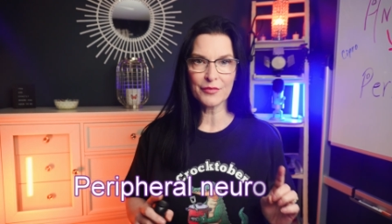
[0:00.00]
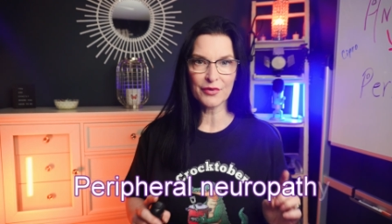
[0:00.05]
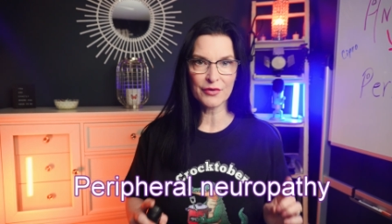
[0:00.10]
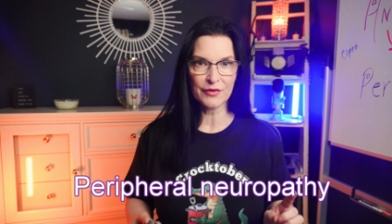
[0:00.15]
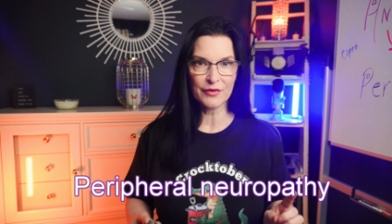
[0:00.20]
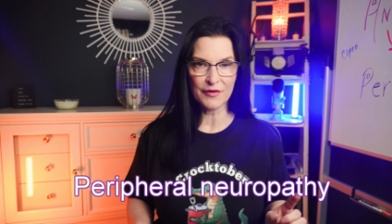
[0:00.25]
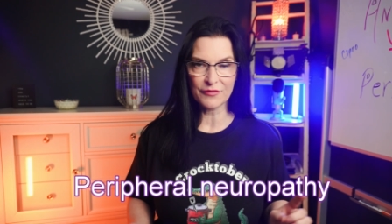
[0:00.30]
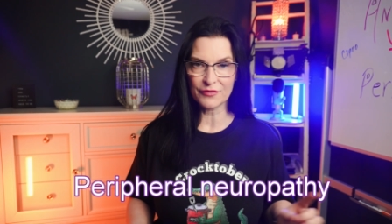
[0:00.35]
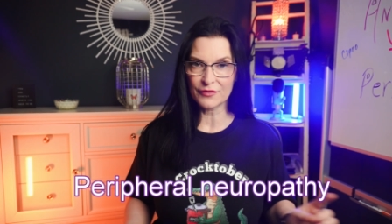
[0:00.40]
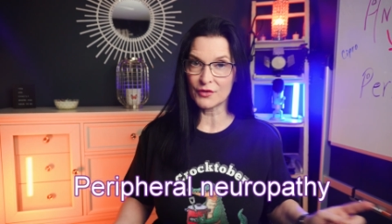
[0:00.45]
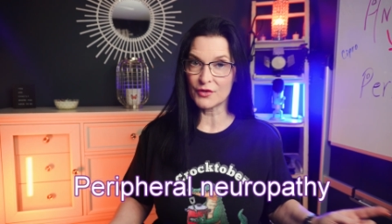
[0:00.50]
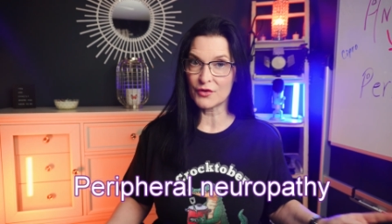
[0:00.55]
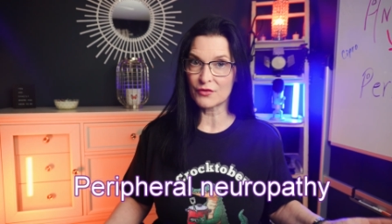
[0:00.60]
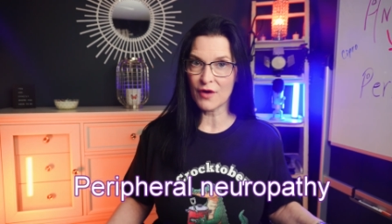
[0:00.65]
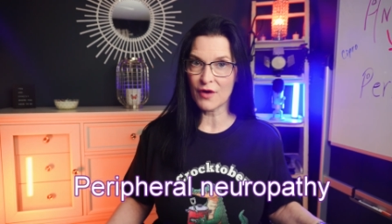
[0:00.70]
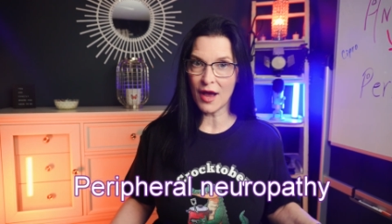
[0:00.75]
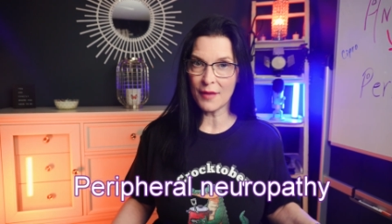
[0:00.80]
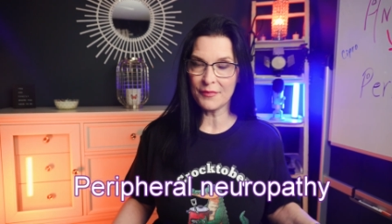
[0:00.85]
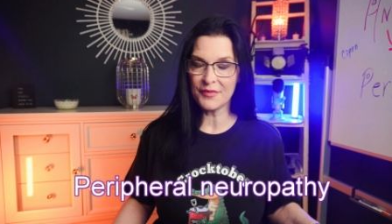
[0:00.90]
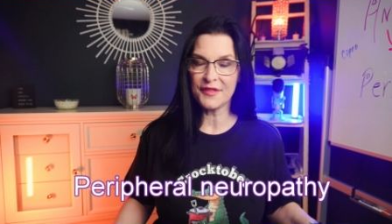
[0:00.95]
peripheral
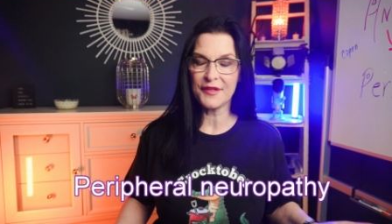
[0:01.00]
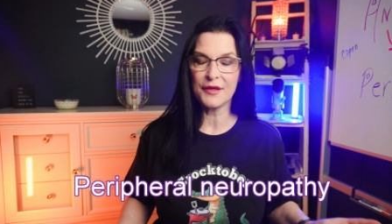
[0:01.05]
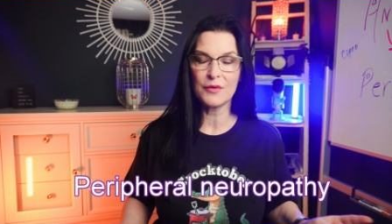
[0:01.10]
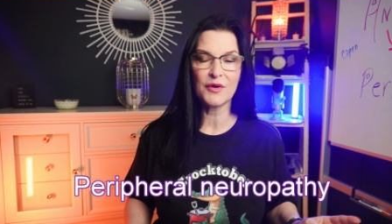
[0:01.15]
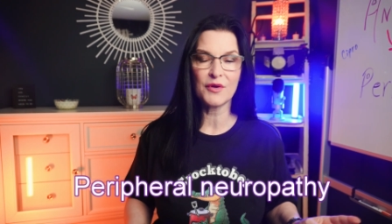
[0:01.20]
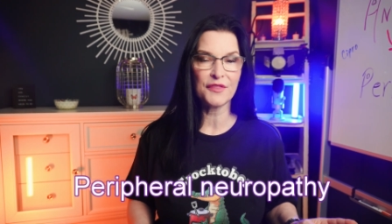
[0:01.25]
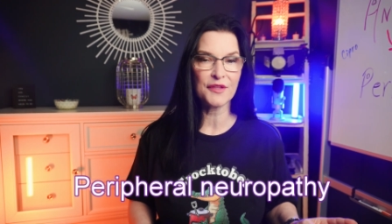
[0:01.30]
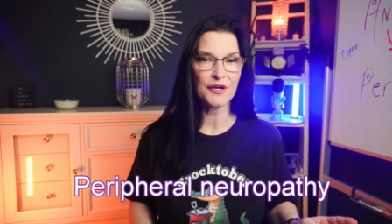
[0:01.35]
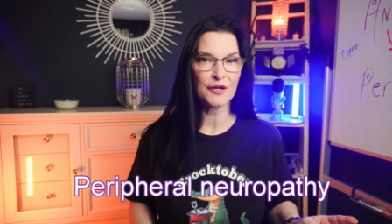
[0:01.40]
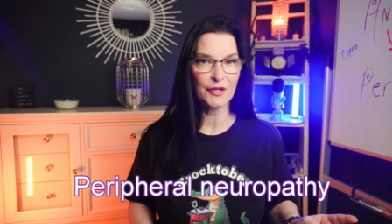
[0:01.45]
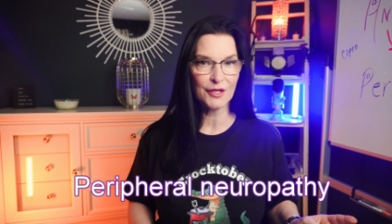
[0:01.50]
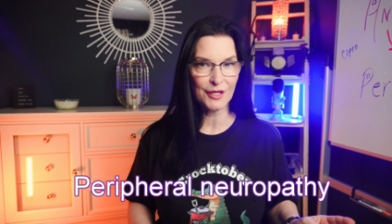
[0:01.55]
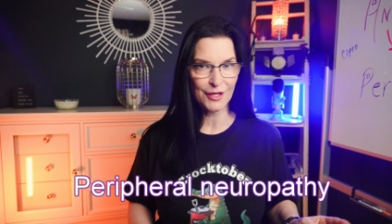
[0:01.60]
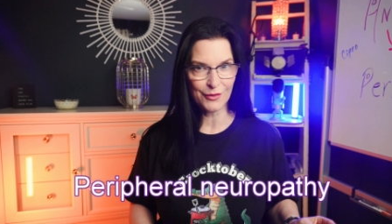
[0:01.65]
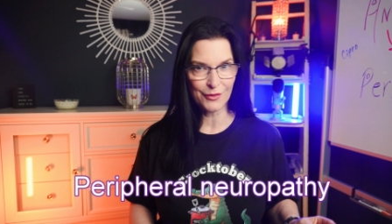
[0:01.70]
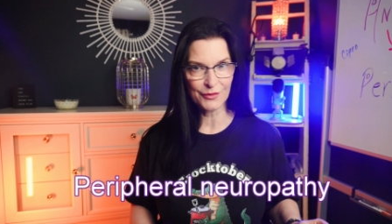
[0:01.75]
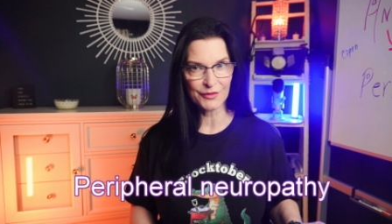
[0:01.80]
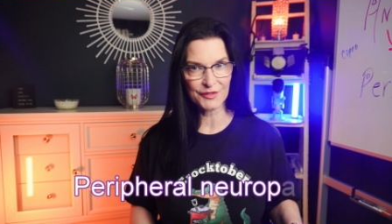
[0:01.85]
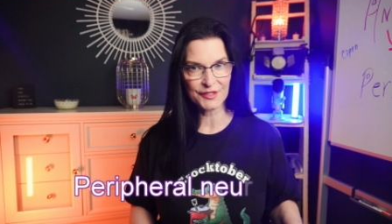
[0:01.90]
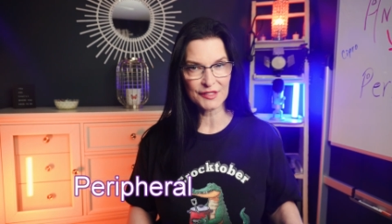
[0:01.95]
neuropathy with their
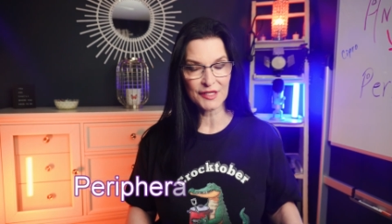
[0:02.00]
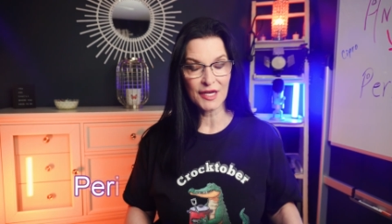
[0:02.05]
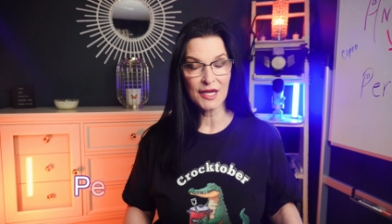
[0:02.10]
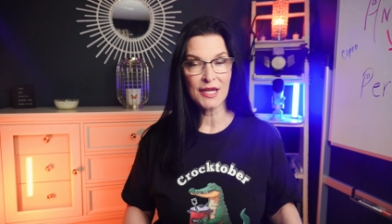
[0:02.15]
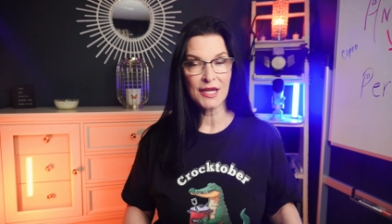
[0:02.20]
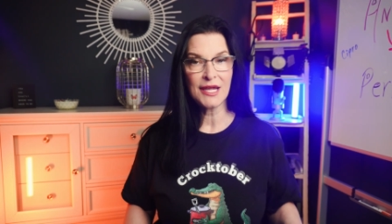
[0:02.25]
use.